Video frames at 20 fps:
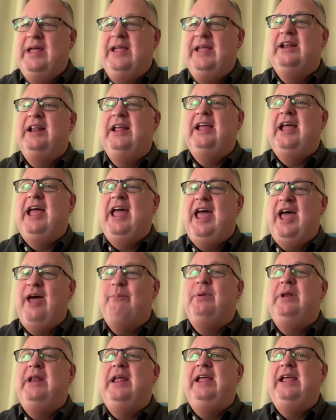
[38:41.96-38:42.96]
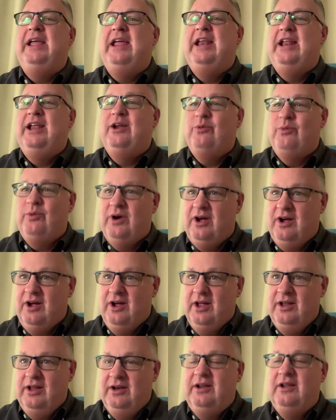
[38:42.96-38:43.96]
awakening happening in
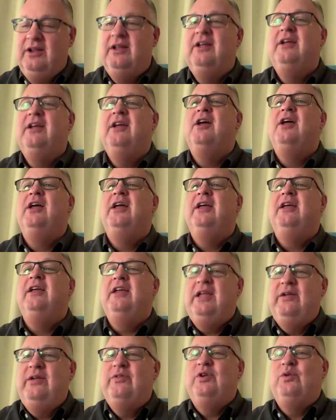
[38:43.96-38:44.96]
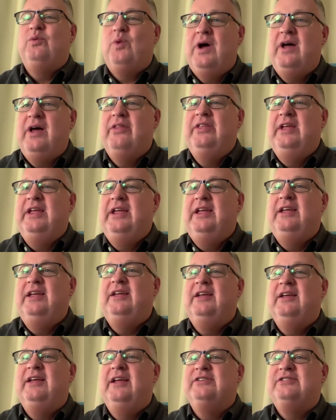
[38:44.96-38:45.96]
Iran, even while the
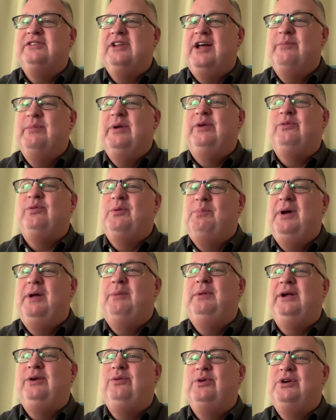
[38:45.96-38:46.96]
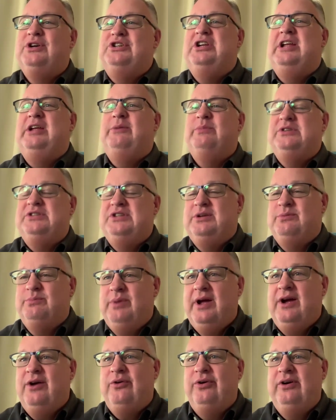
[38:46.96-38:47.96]
Islamic Republic regime is
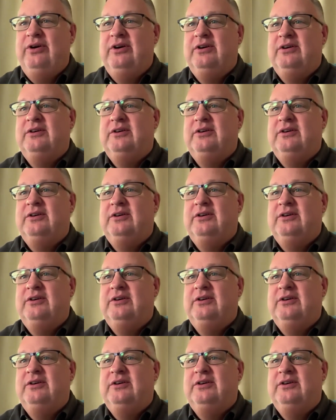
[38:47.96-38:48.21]
in power.